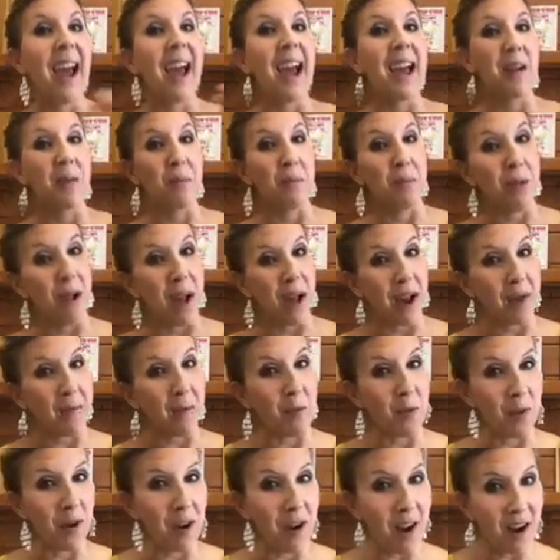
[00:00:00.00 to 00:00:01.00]
and apply
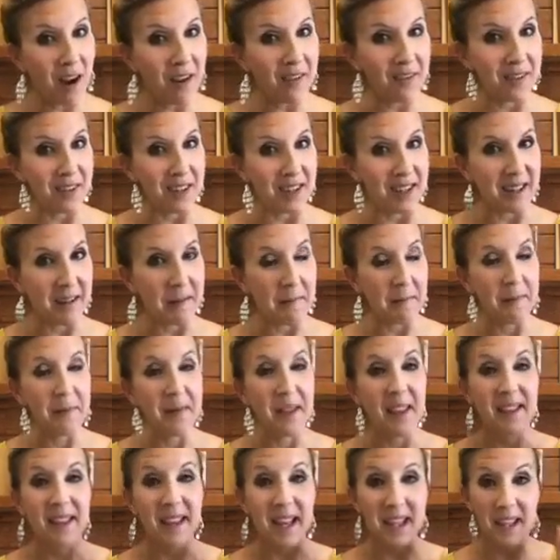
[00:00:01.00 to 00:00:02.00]
more often.
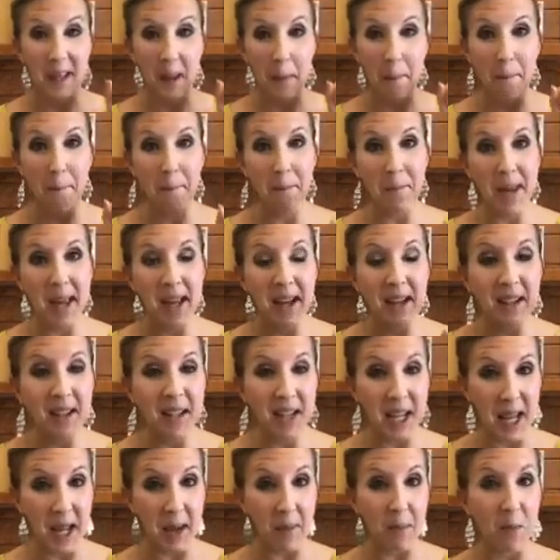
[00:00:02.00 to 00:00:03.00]
That's a big
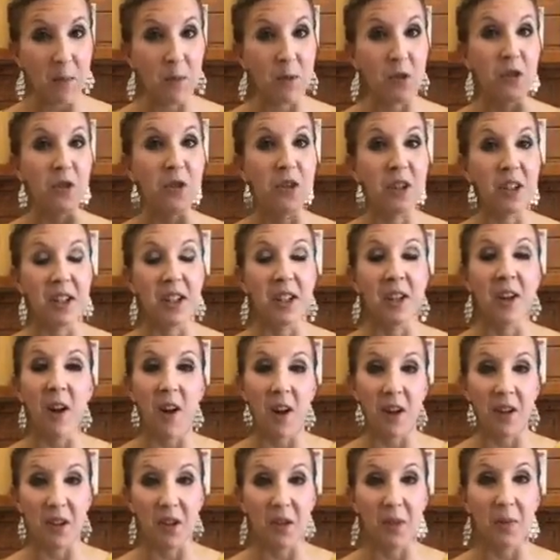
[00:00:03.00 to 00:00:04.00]
tip when you're dealing
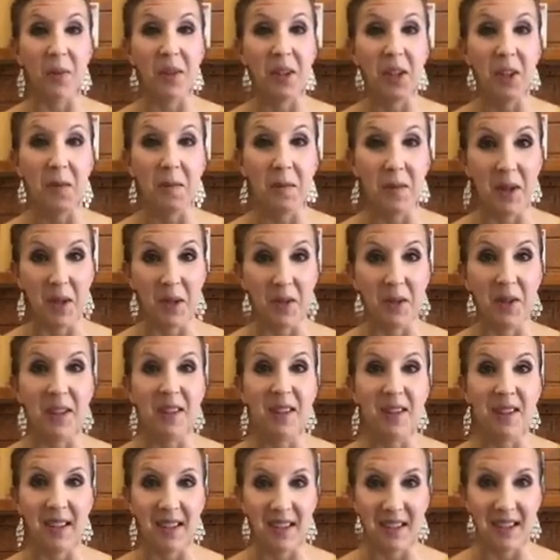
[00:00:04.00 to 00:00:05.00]
also with the immune
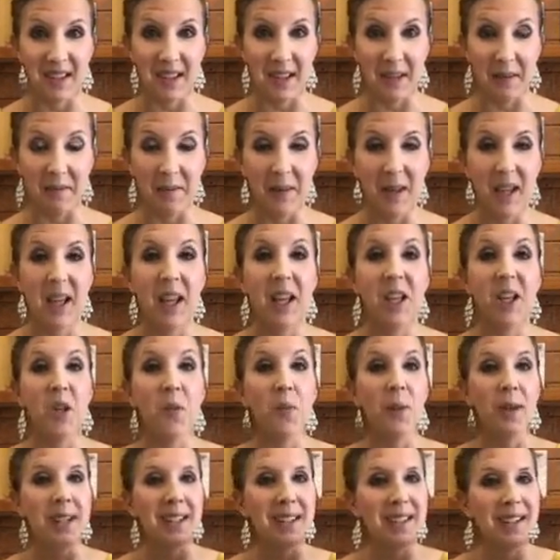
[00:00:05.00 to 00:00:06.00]
system.
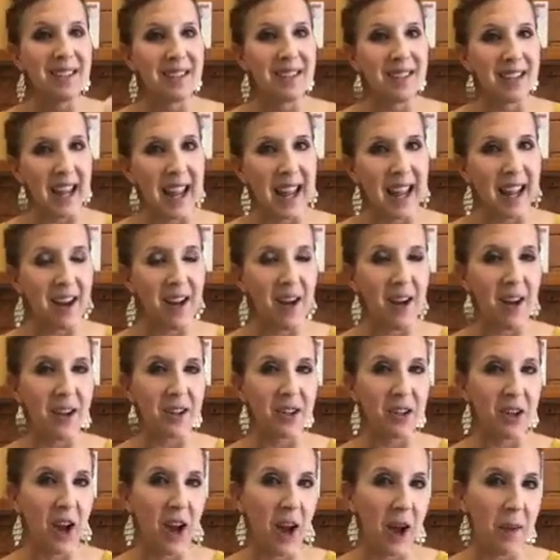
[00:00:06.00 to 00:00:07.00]
You want to stay
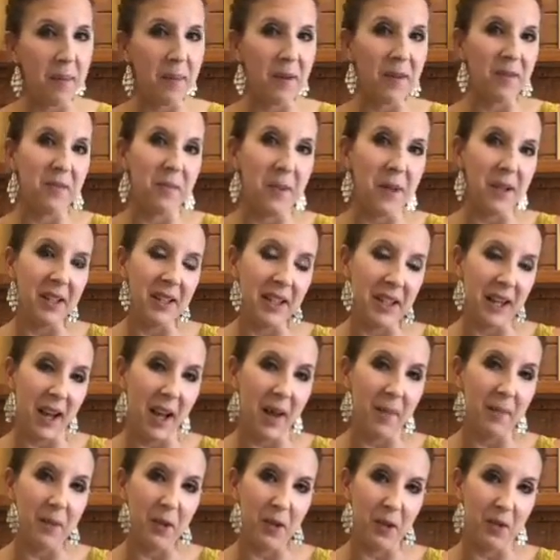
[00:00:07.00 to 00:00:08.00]
on top of building
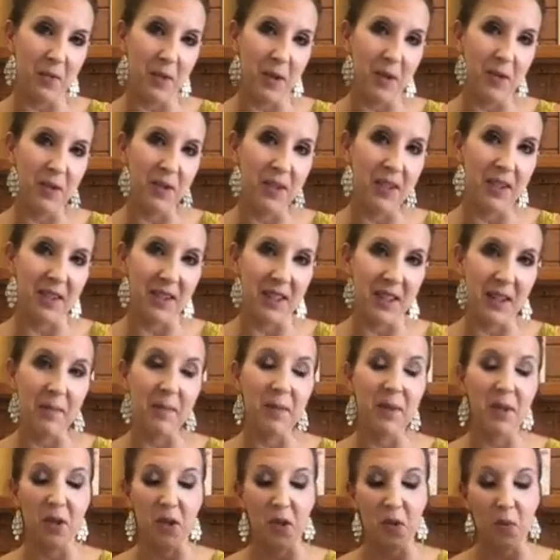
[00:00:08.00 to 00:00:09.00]
up your immune system.
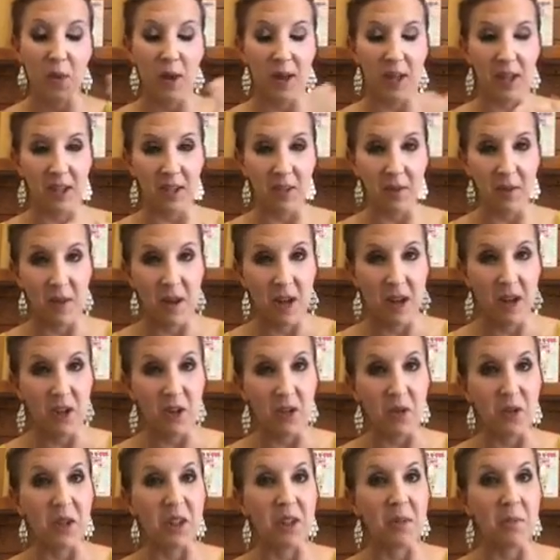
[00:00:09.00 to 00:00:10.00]
So you want to
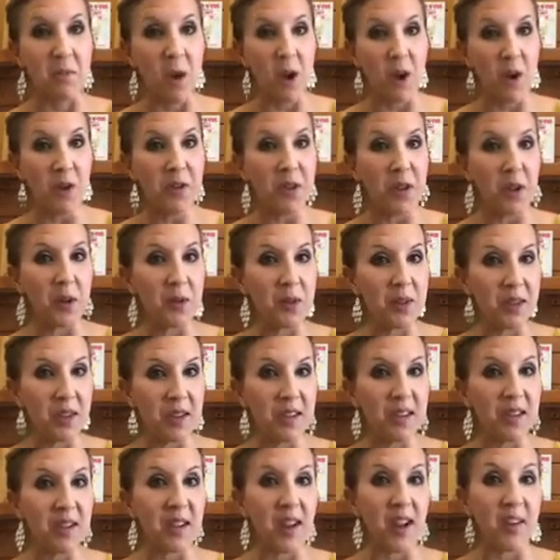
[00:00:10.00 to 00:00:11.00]
do small
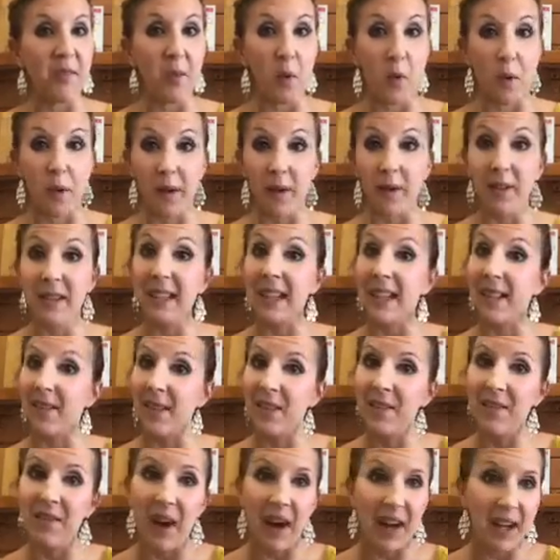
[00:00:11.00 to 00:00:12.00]
doses of oils,
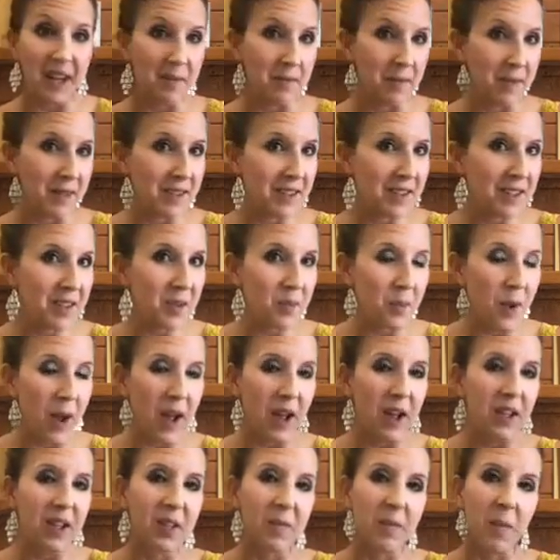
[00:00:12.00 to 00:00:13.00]
even vitamins as
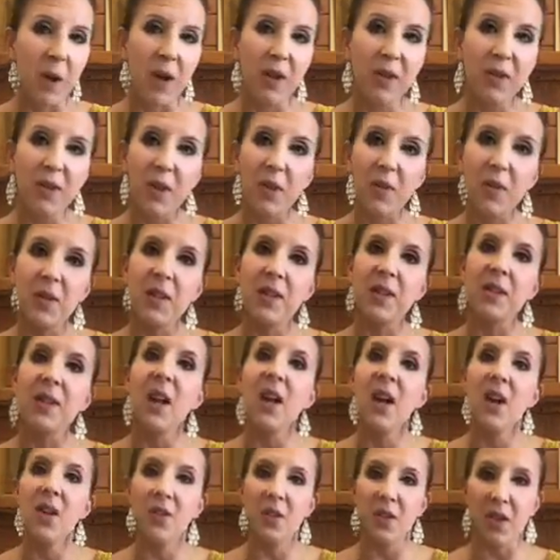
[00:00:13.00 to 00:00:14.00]
well, small doses
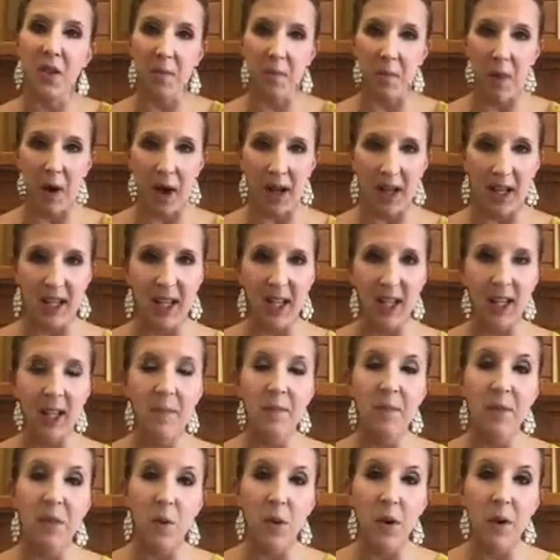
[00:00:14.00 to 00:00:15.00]
so the body can
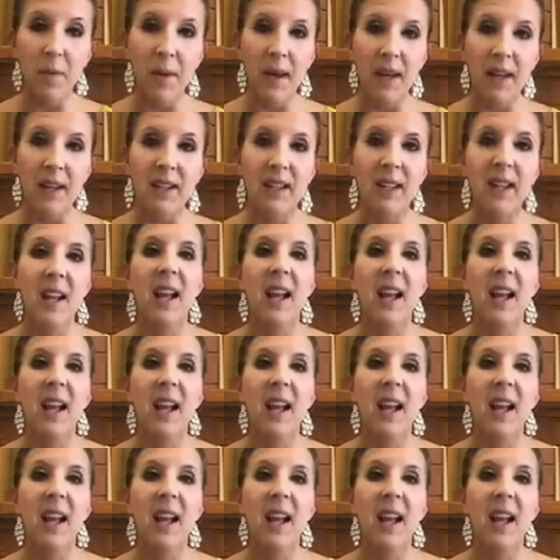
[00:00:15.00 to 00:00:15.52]
absorb it